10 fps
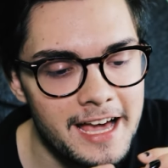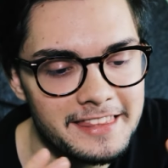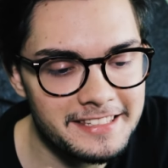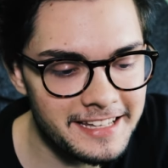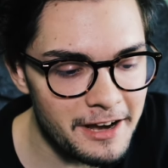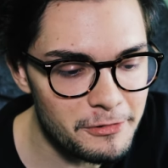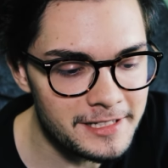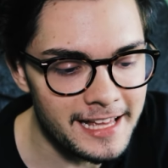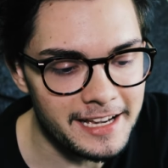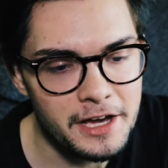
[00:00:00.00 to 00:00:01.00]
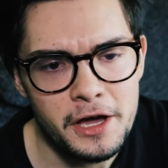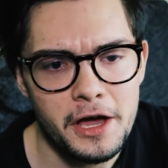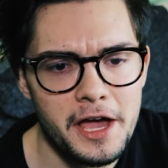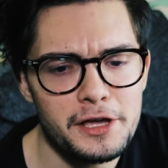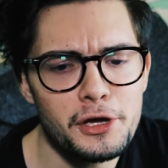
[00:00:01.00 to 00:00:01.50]
and this guy was like,
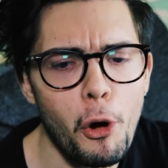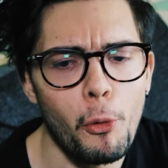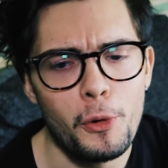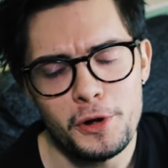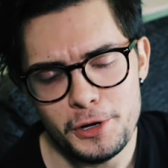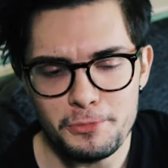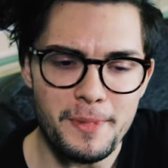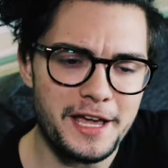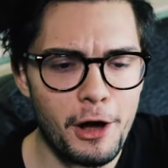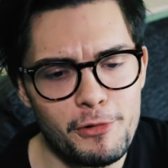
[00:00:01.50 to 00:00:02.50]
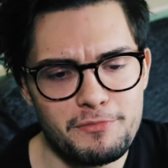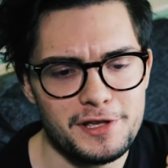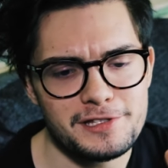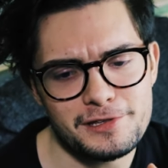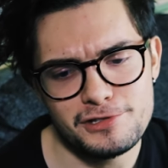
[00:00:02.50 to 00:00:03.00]
hey, yo, make out with
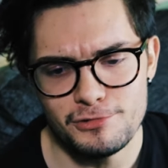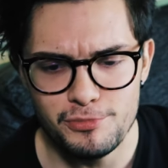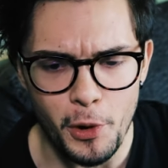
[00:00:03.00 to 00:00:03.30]
my sister,